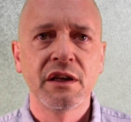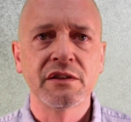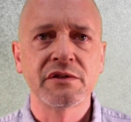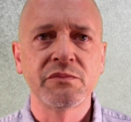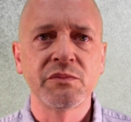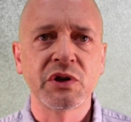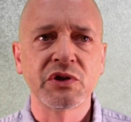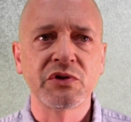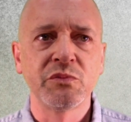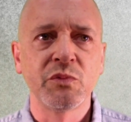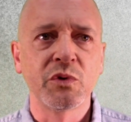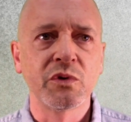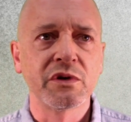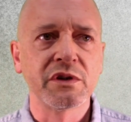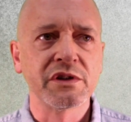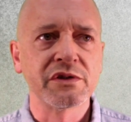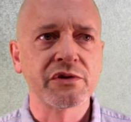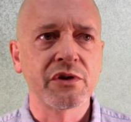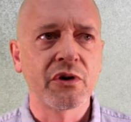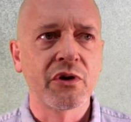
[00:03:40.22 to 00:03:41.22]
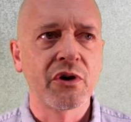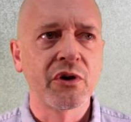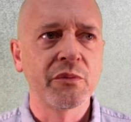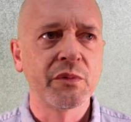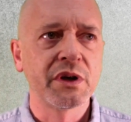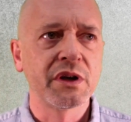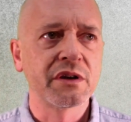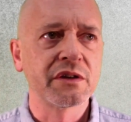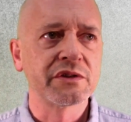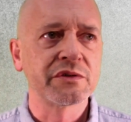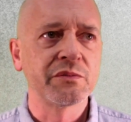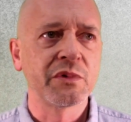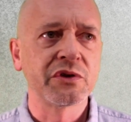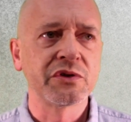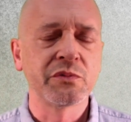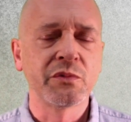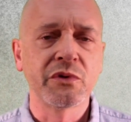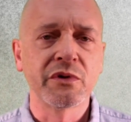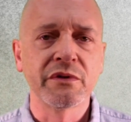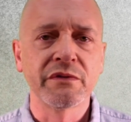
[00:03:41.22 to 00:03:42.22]
much more disarming, it's
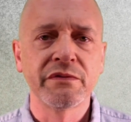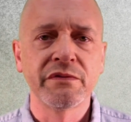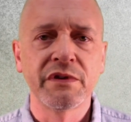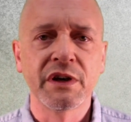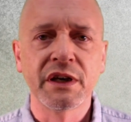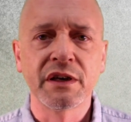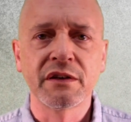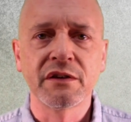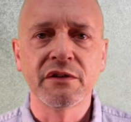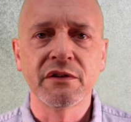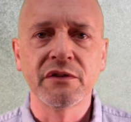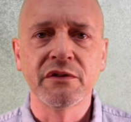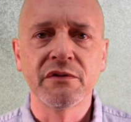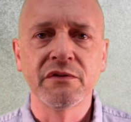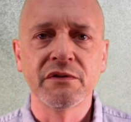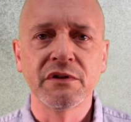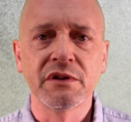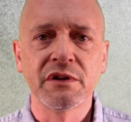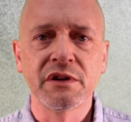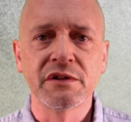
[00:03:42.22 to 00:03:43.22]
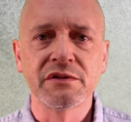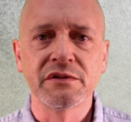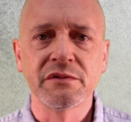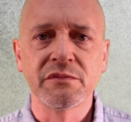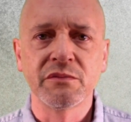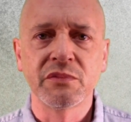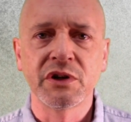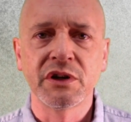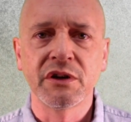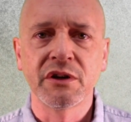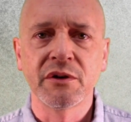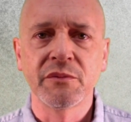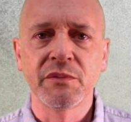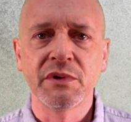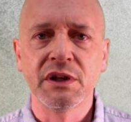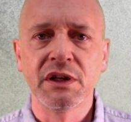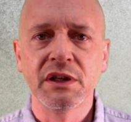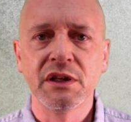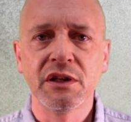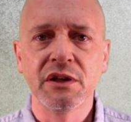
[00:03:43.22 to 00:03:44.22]
much more effective, it doesn't bring up
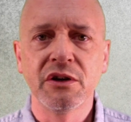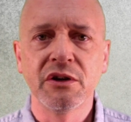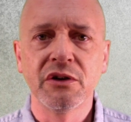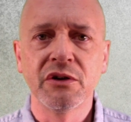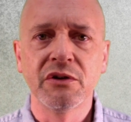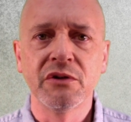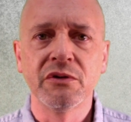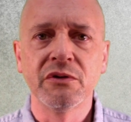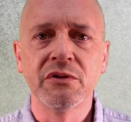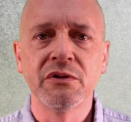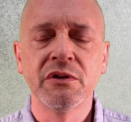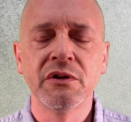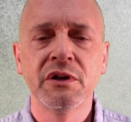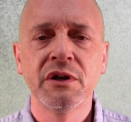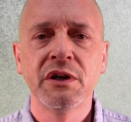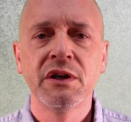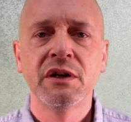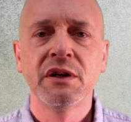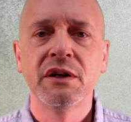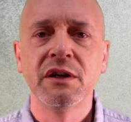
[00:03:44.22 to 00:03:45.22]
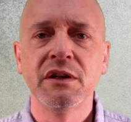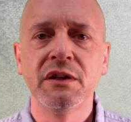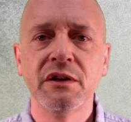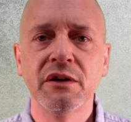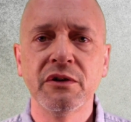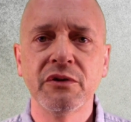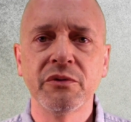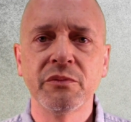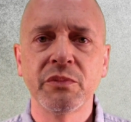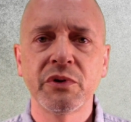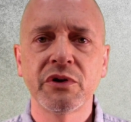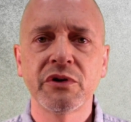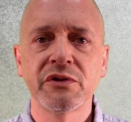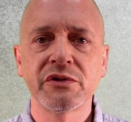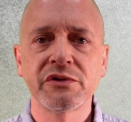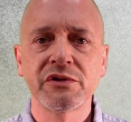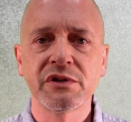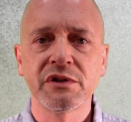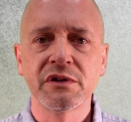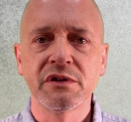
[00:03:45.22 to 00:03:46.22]
the ego in the other
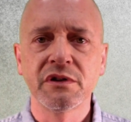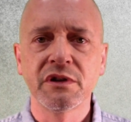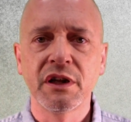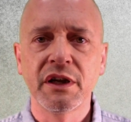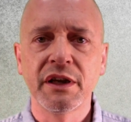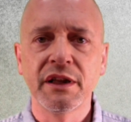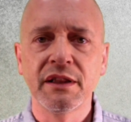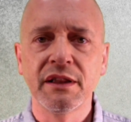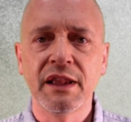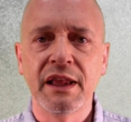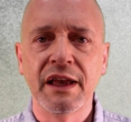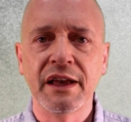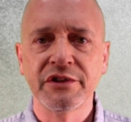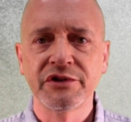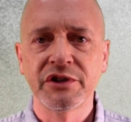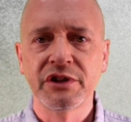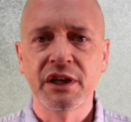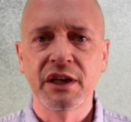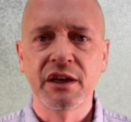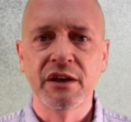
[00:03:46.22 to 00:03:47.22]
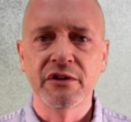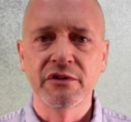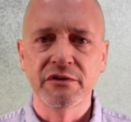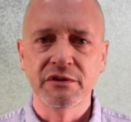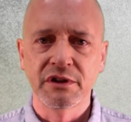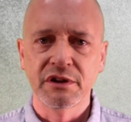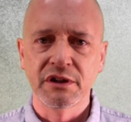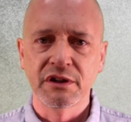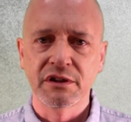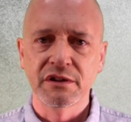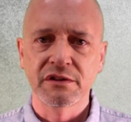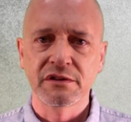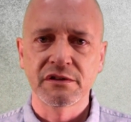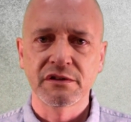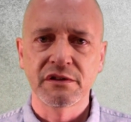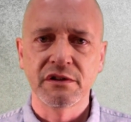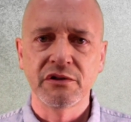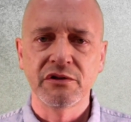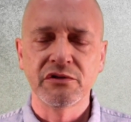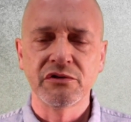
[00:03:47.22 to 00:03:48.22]
person like lashing out
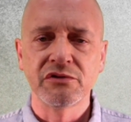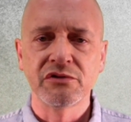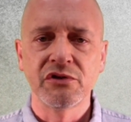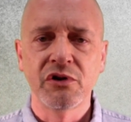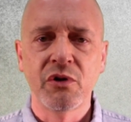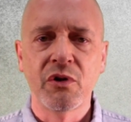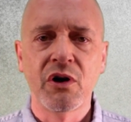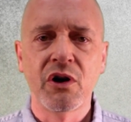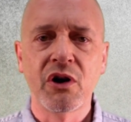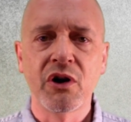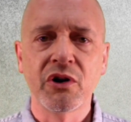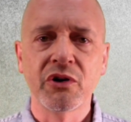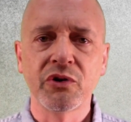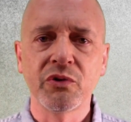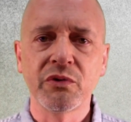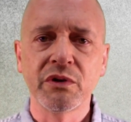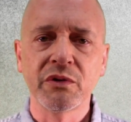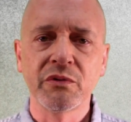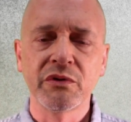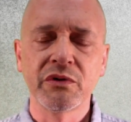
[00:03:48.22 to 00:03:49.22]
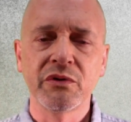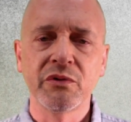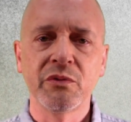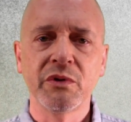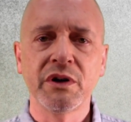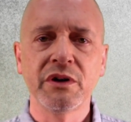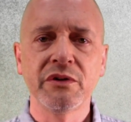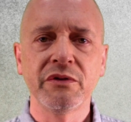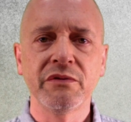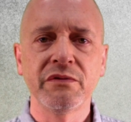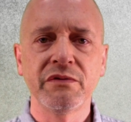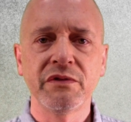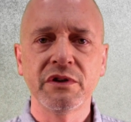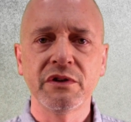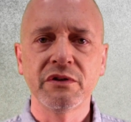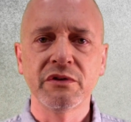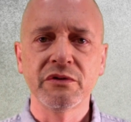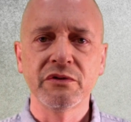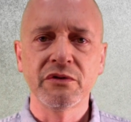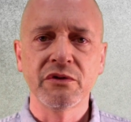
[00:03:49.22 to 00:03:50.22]
does. And there's no arguing with the way you
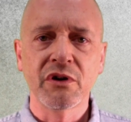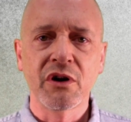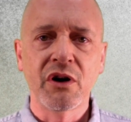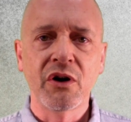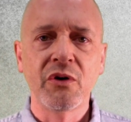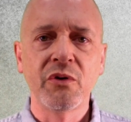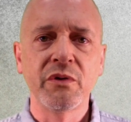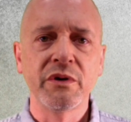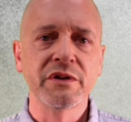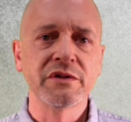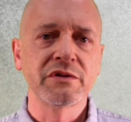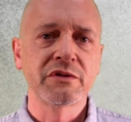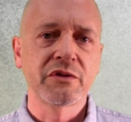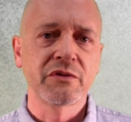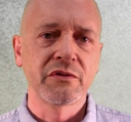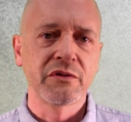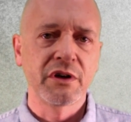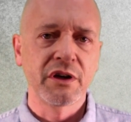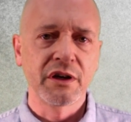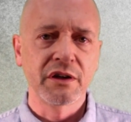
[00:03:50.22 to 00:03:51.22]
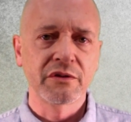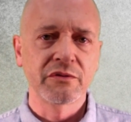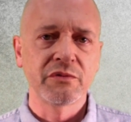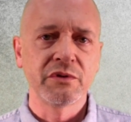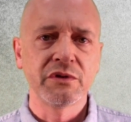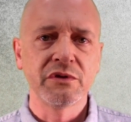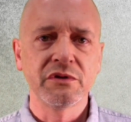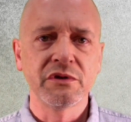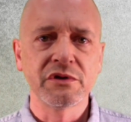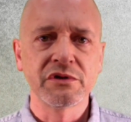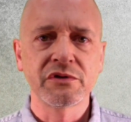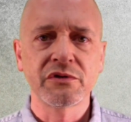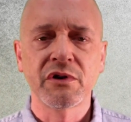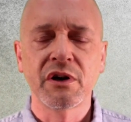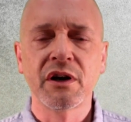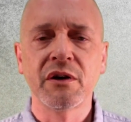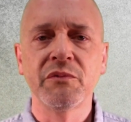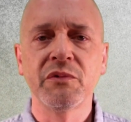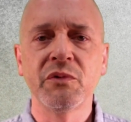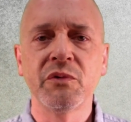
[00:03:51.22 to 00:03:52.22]
feel. You're always correct when you
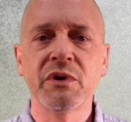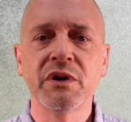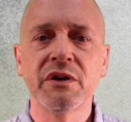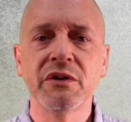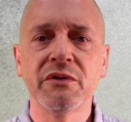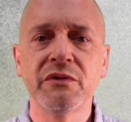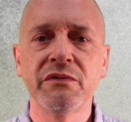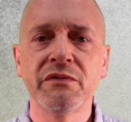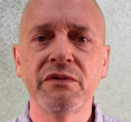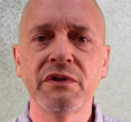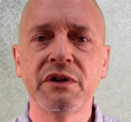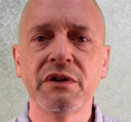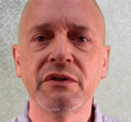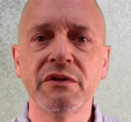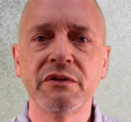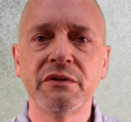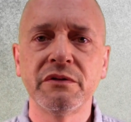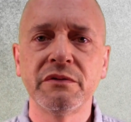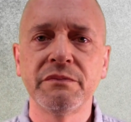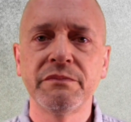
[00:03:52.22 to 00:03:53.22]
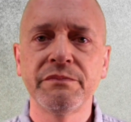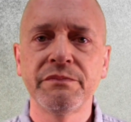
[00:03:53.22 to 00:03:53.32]
describe the way you feel.